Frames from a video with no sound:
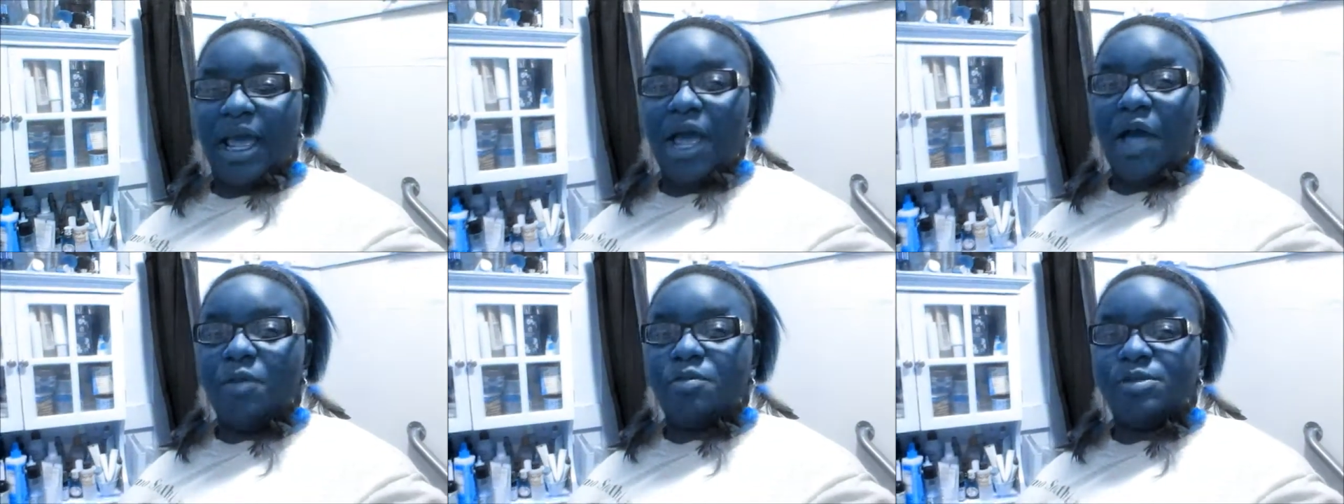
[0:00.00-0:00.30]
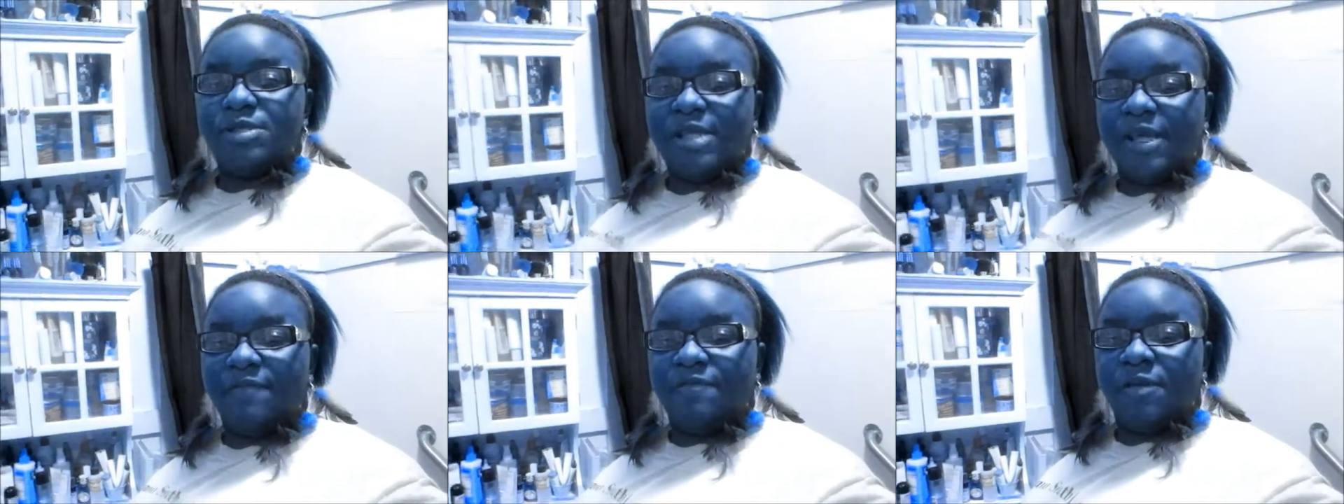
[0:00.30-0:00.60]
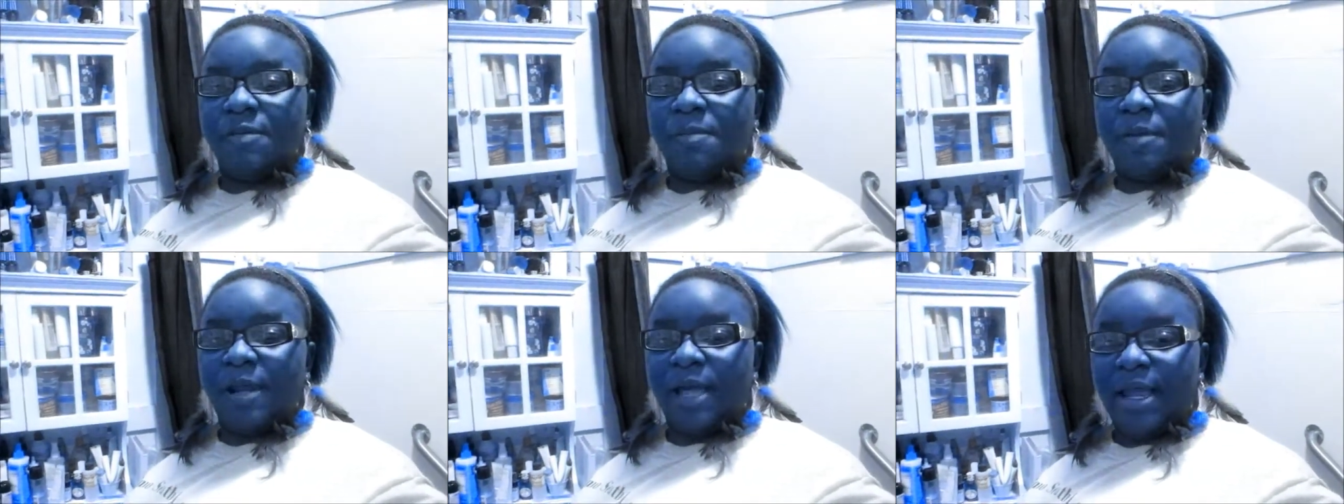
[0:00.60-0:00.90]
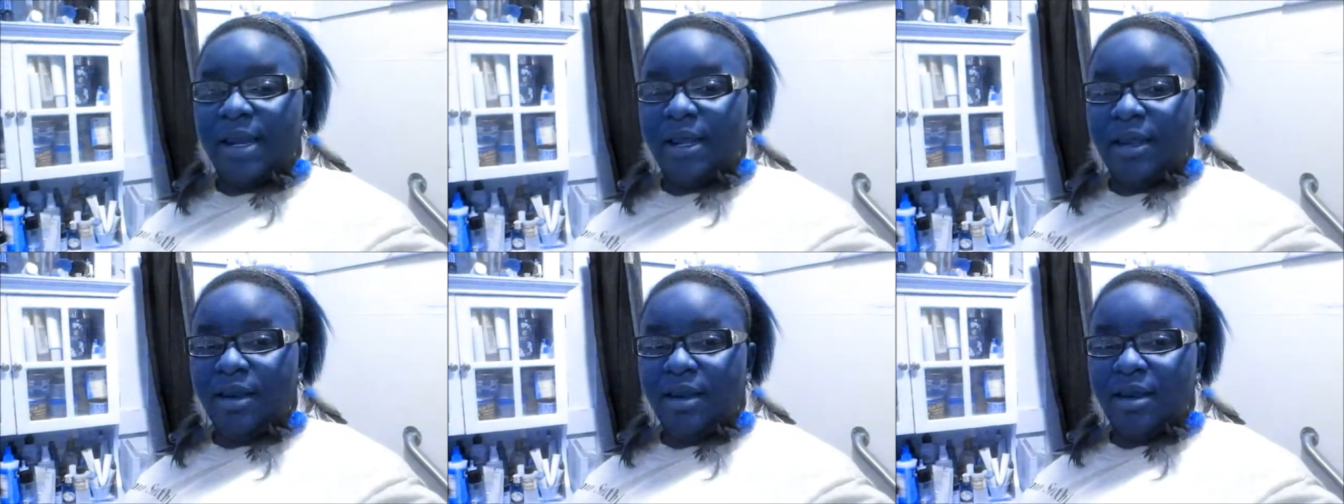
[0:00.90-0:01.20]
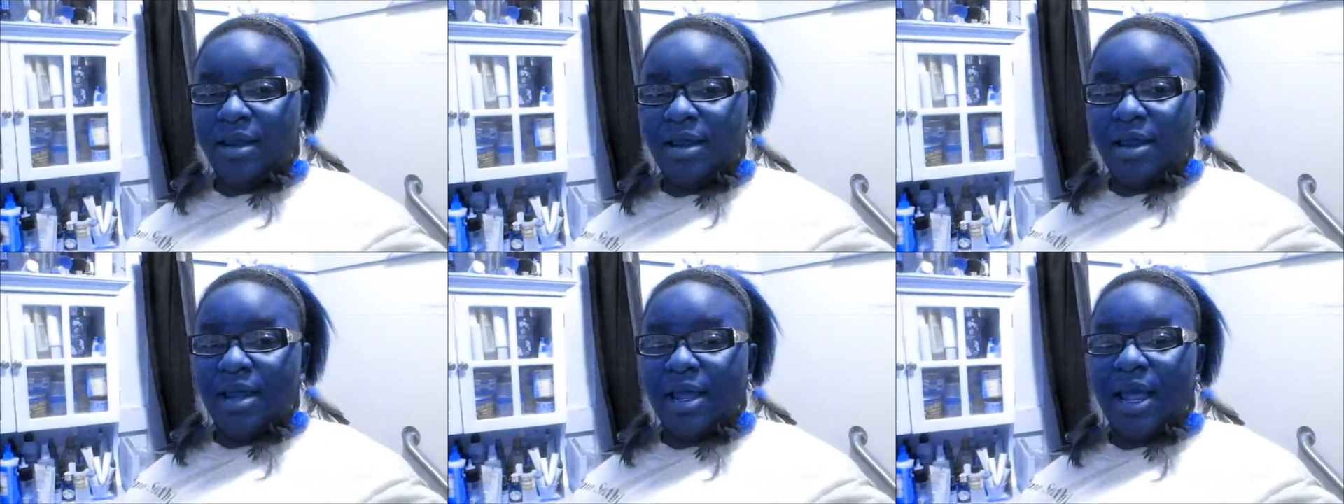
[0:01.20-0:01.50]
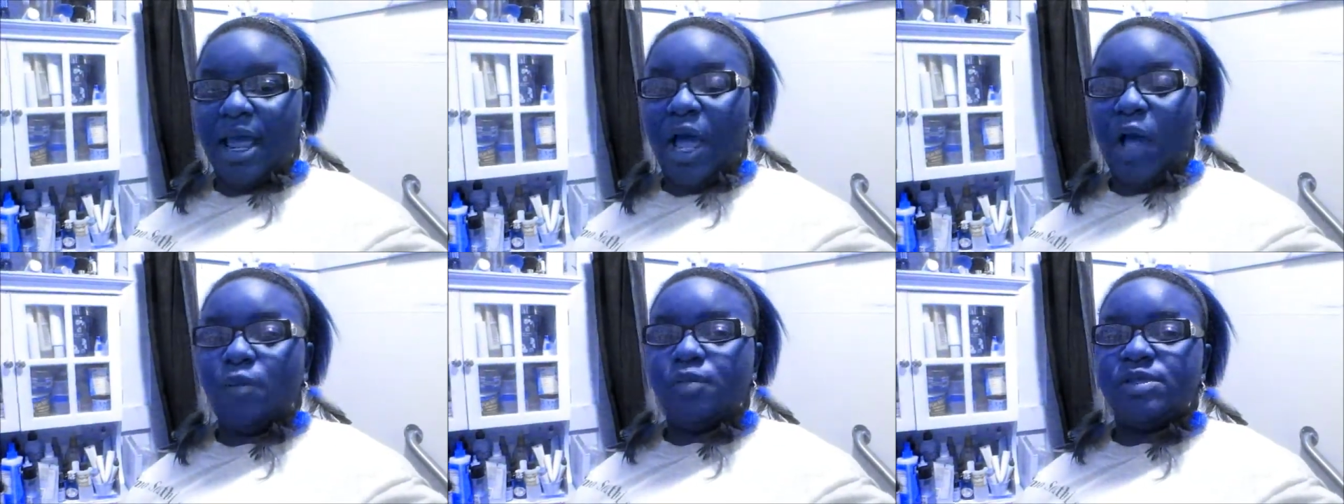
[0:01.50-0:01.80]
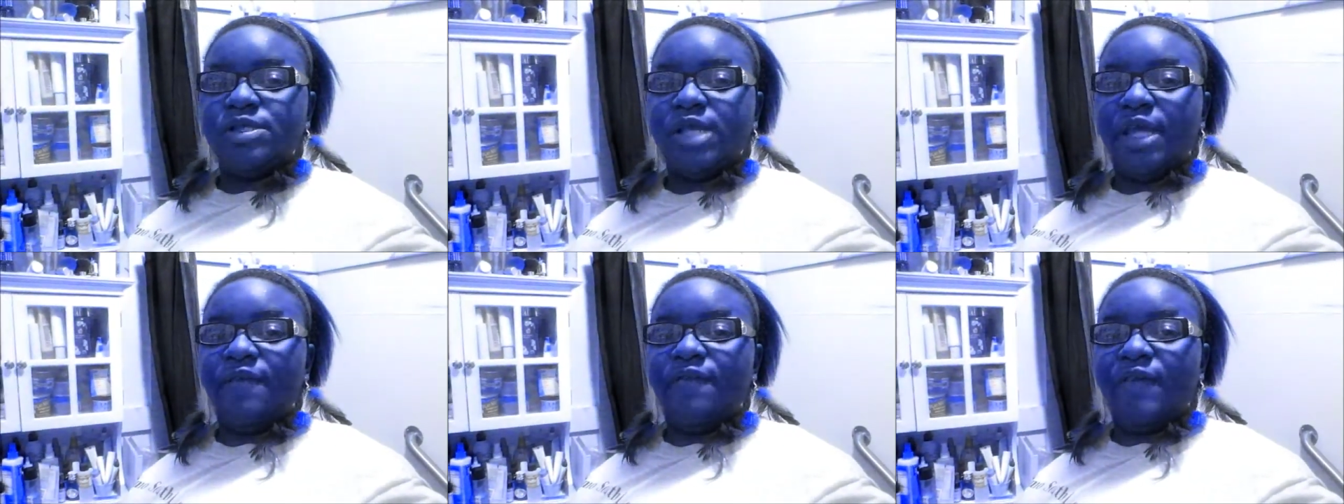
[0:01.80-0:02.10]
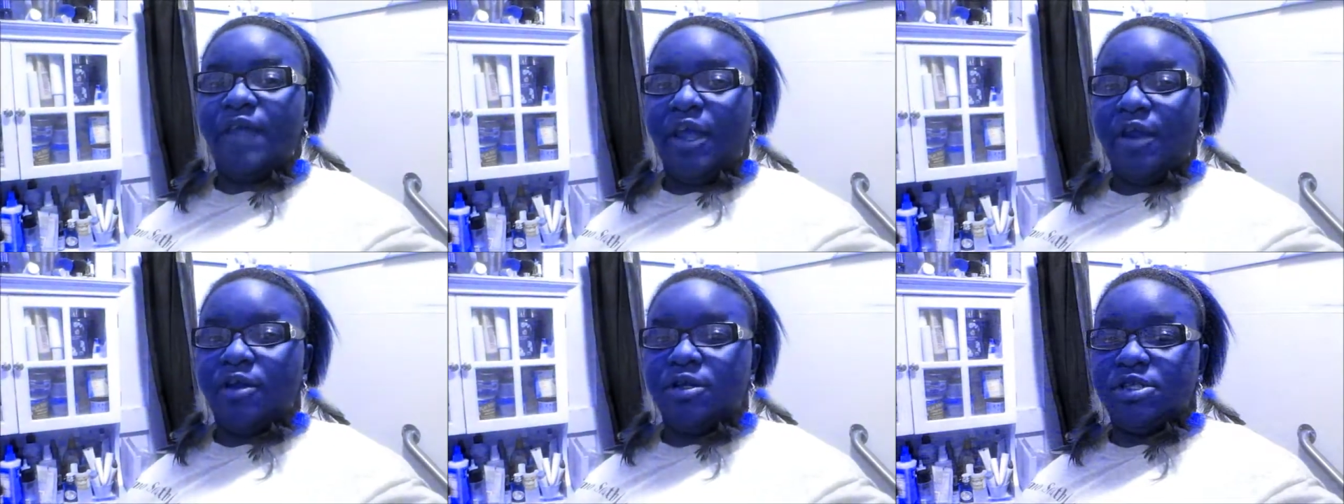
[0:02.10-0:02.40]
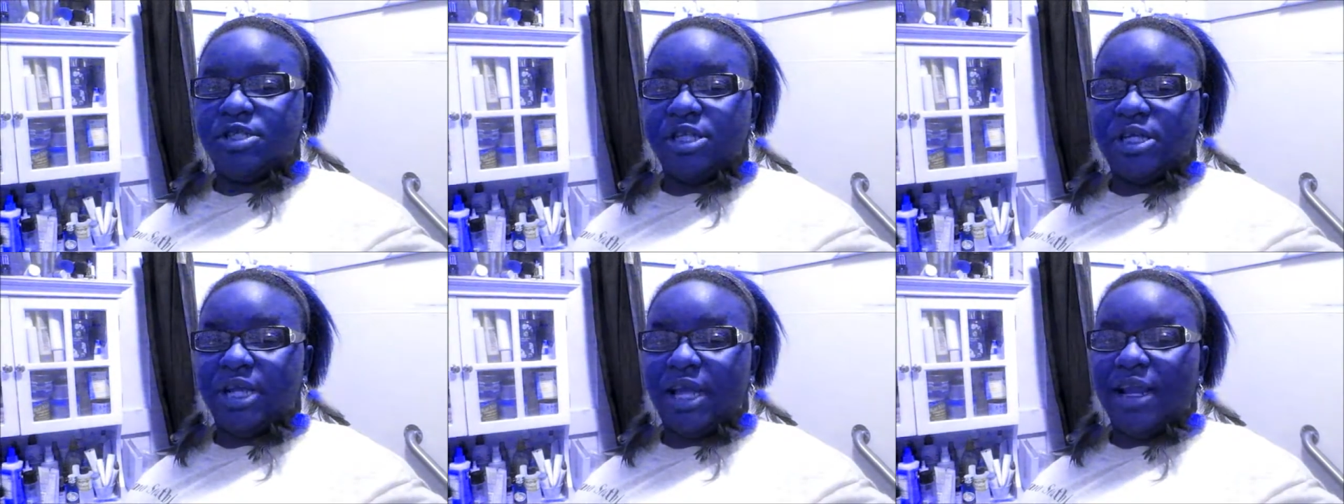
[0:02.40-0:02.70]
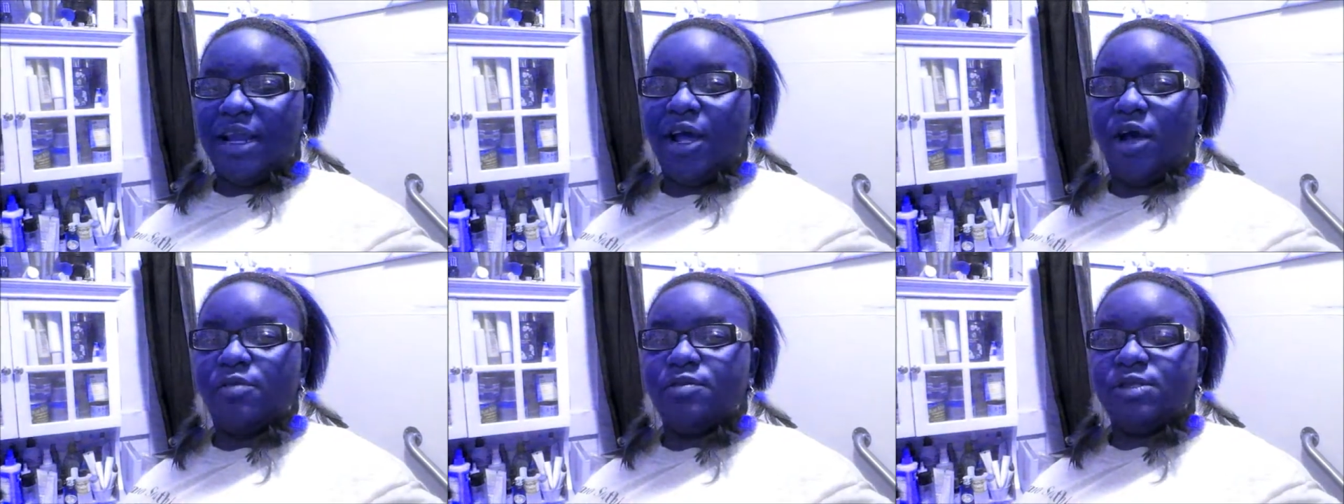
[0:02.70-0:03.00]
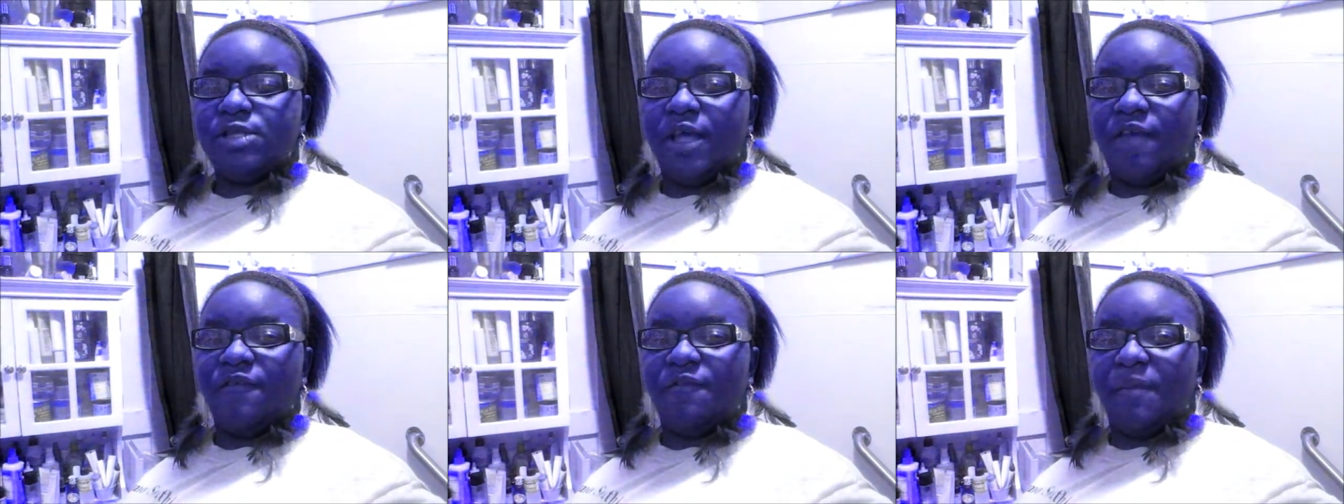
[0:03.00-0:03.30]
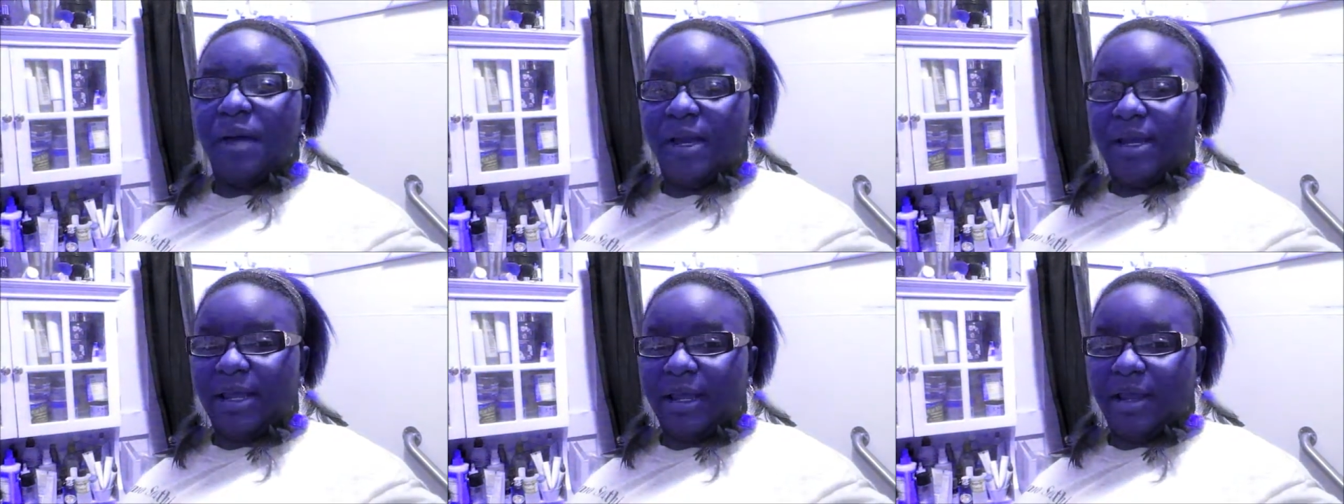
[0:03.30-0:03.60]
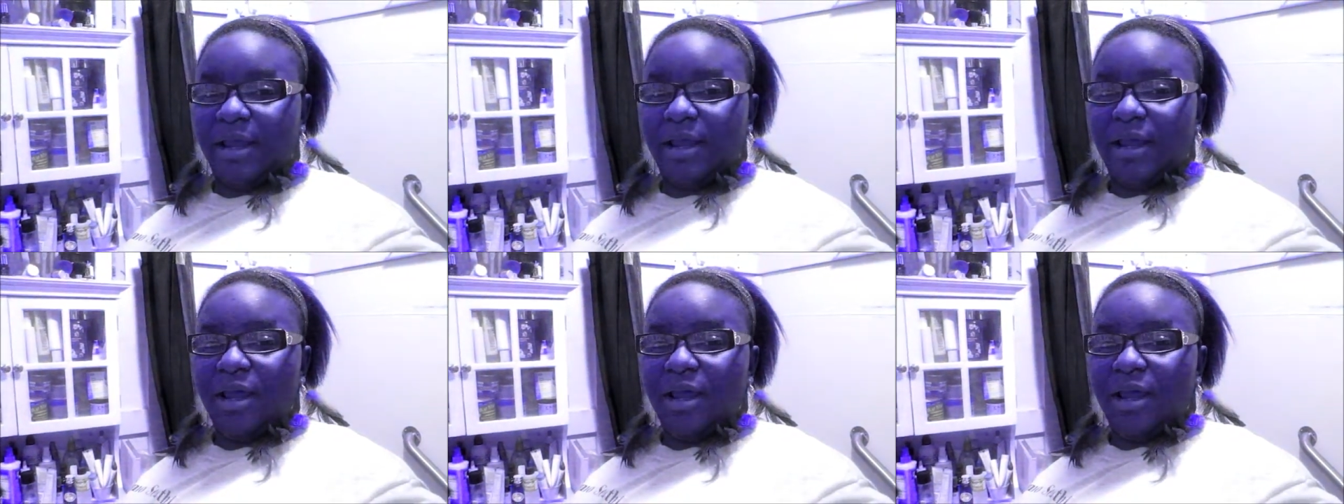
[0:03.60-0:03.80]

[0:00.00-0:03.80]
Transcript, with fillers: help save the planet, help save energy, and help save money.